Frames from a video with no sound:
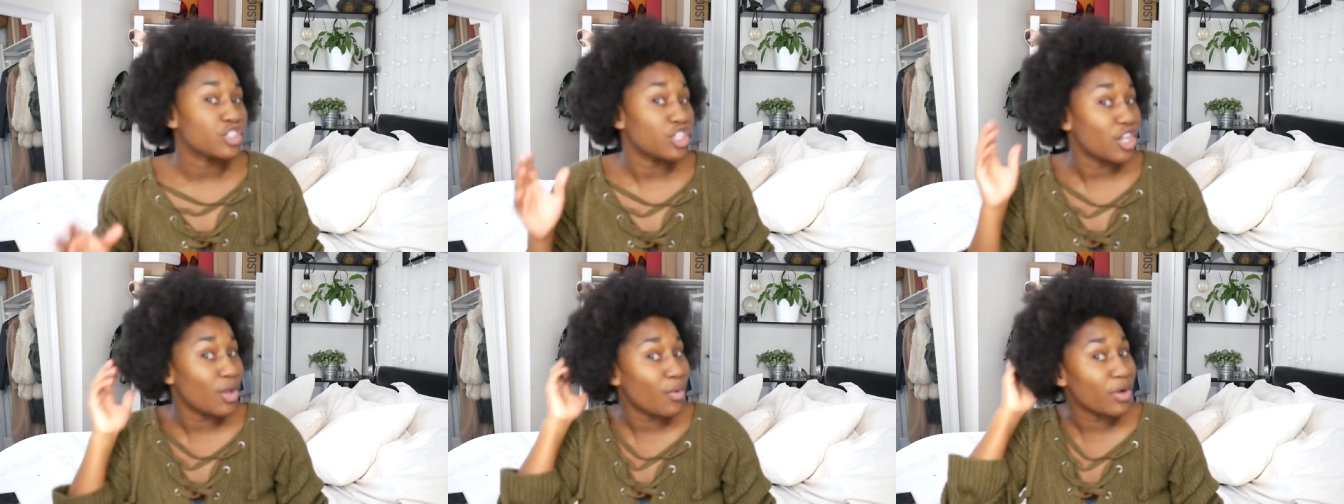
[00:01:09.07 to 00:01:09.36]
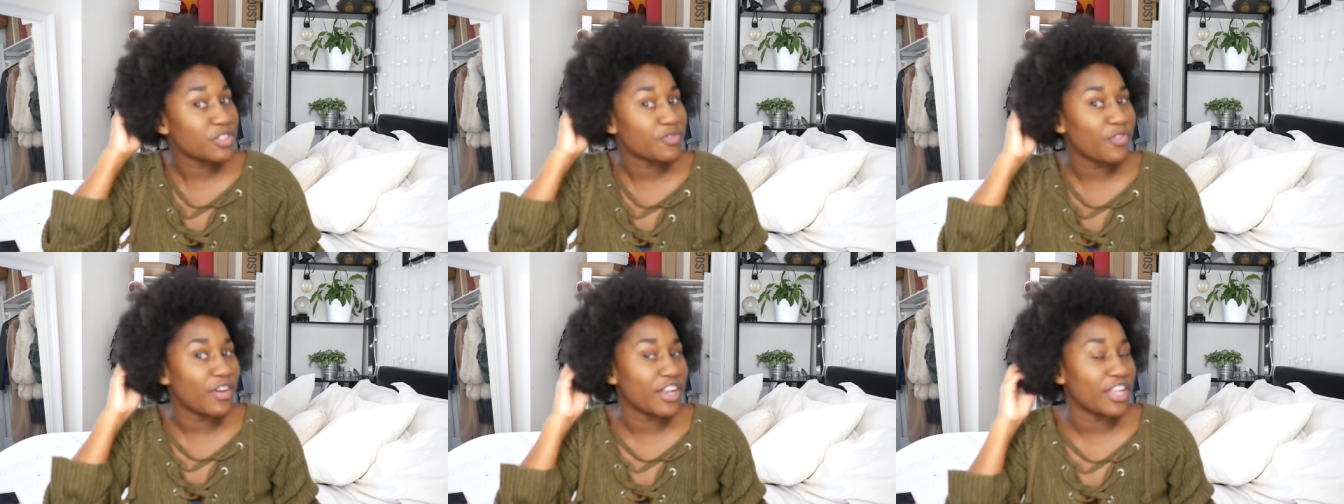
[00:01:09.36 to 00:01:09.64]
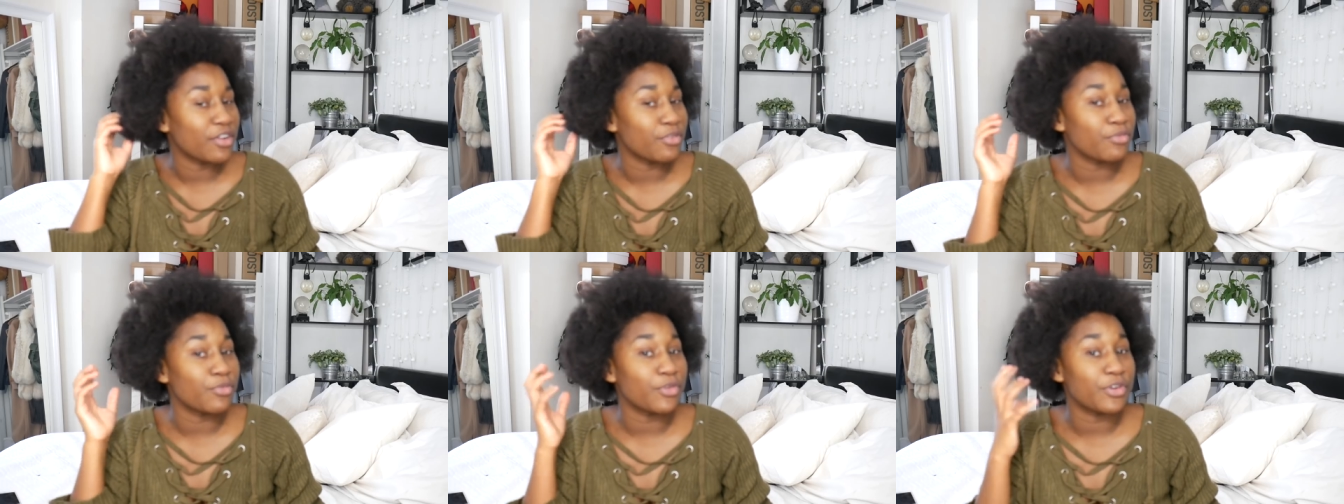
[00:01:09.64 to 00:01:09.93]
Do you know what's
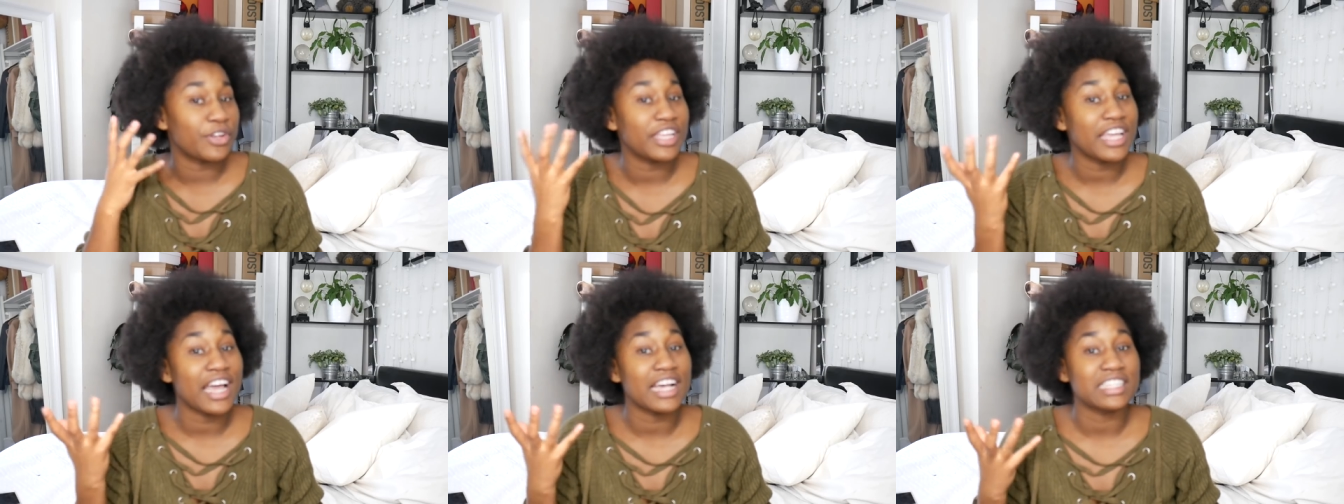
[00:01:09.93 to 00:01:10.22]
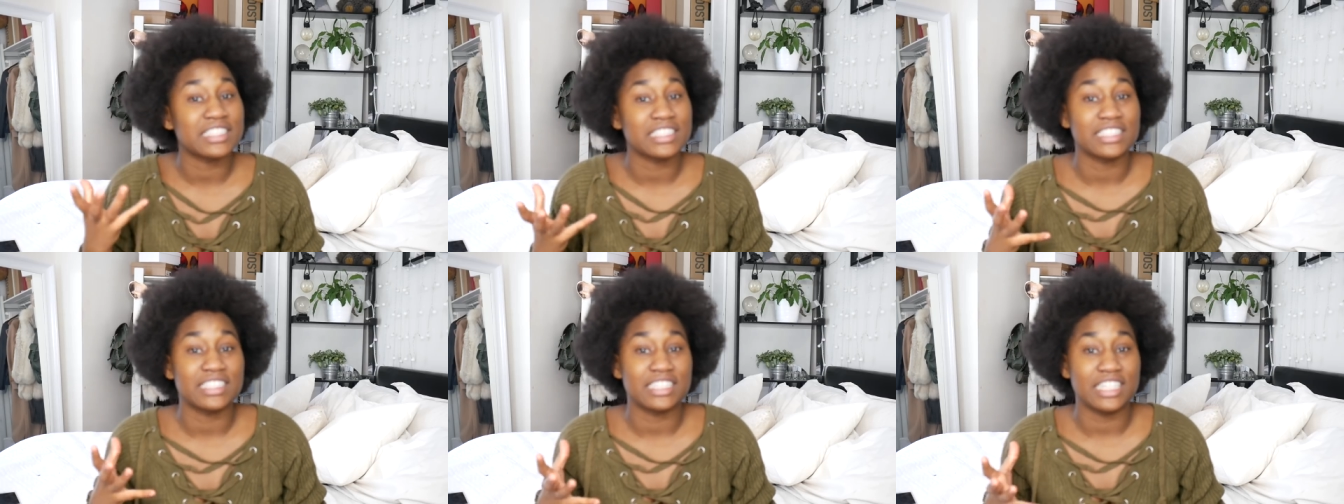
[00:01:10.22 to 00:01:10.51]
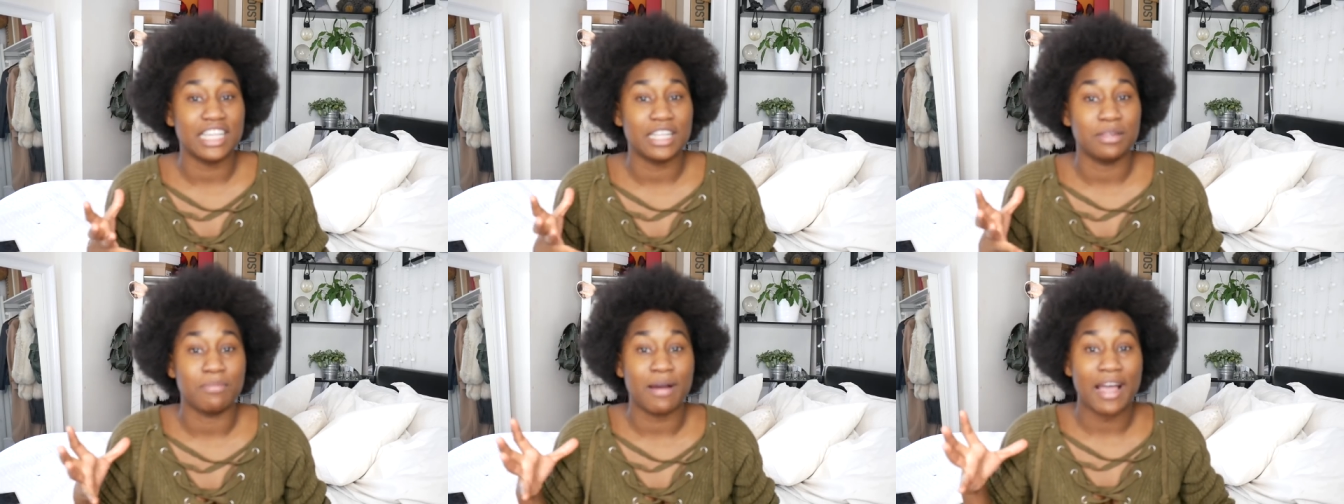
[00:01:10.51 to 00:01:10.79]
funny? Rooney hasn't
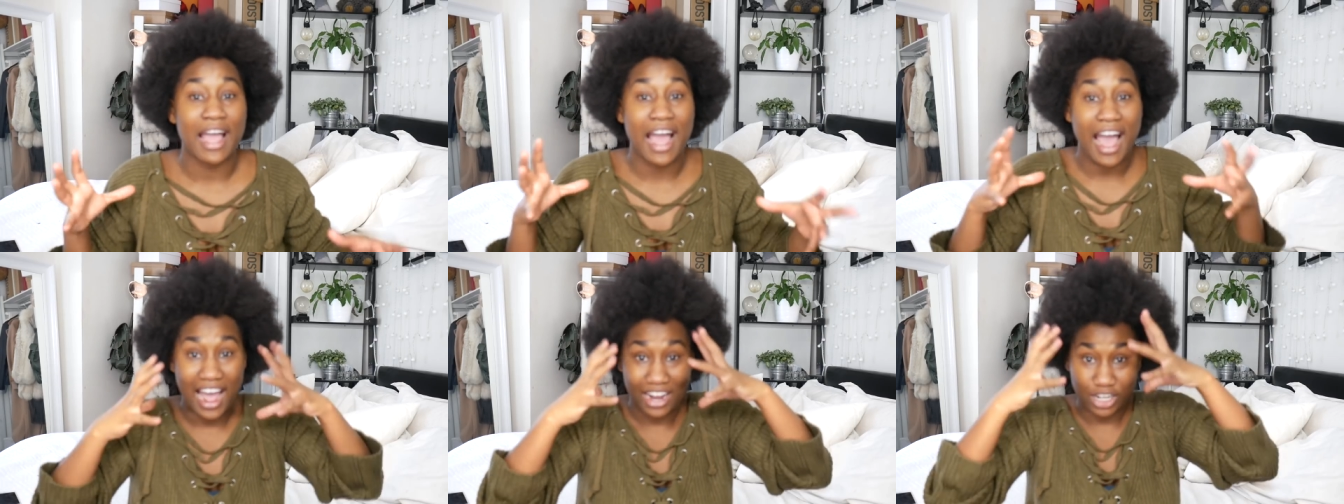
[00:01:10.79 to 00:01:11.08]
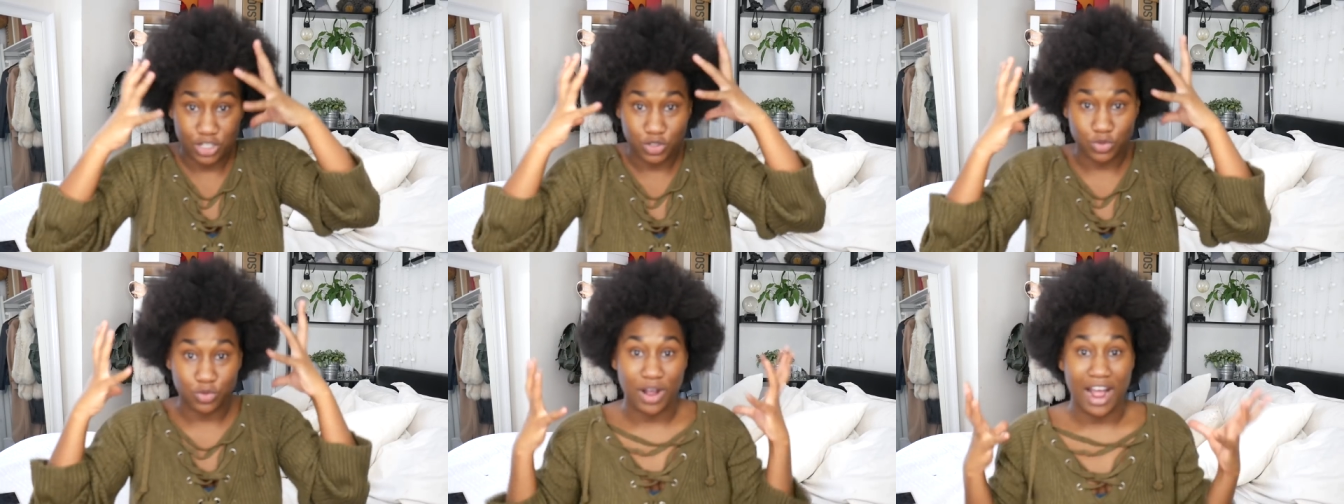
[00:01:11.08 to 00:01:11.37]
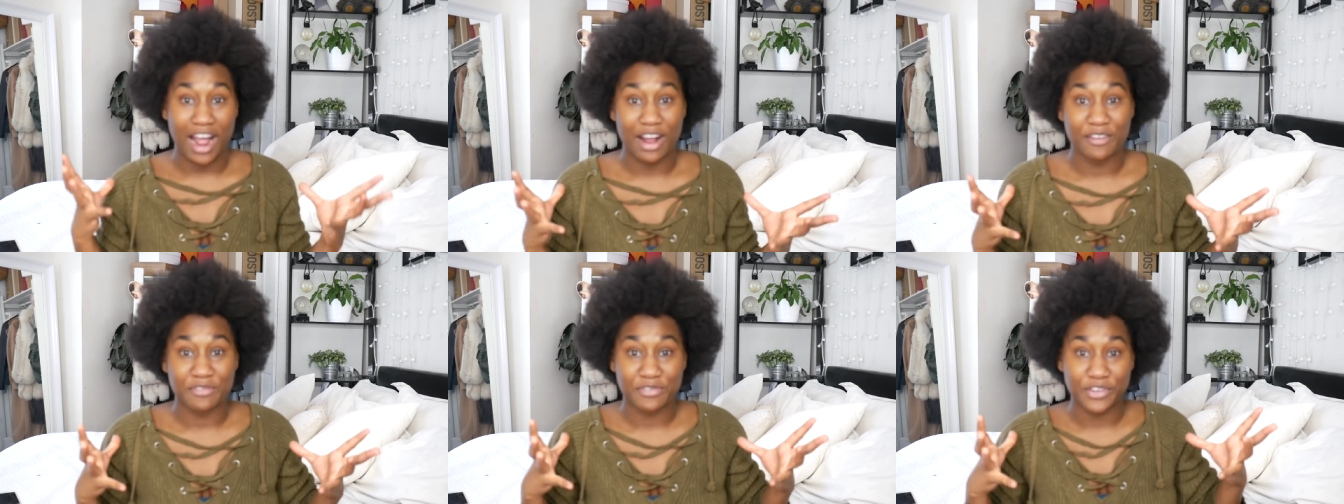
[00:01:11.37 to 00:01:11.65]
seen my
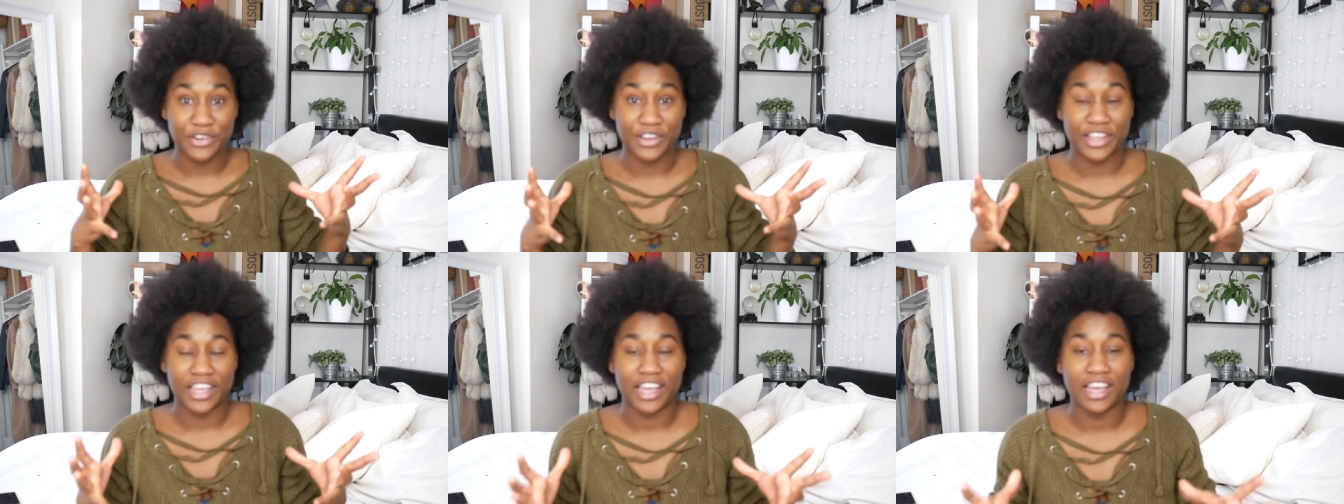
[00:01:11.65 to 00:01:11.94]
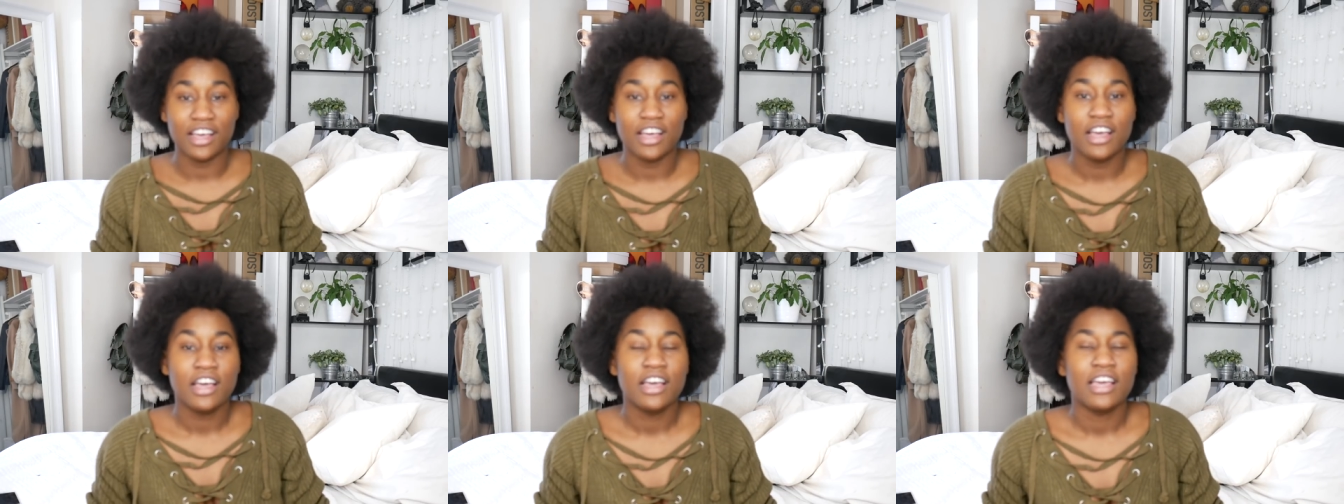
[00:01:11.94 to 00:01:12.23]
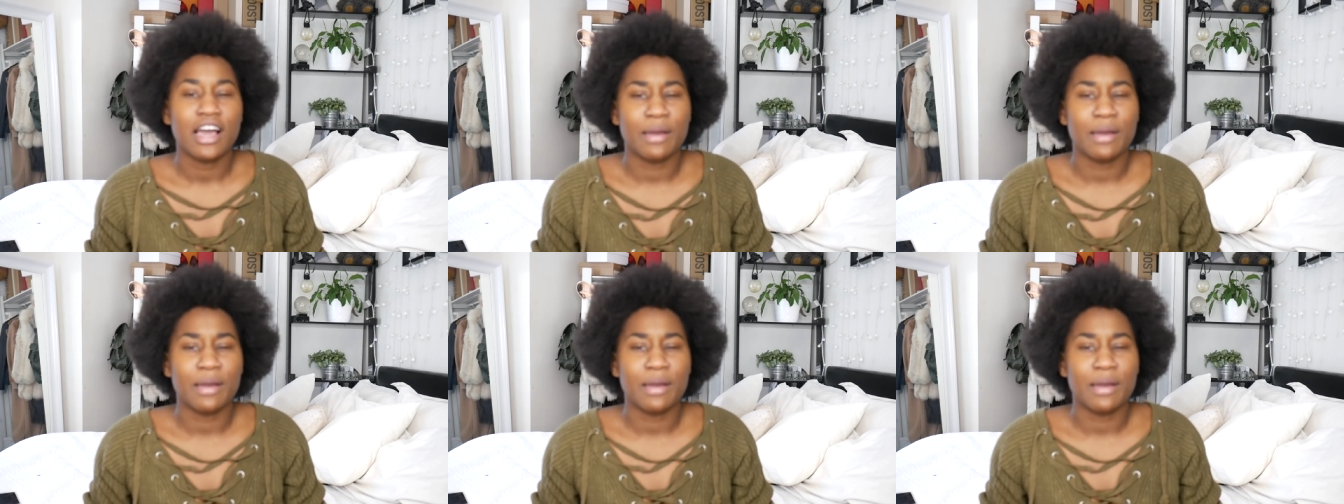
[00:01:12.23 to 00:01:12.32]
actual afro yet.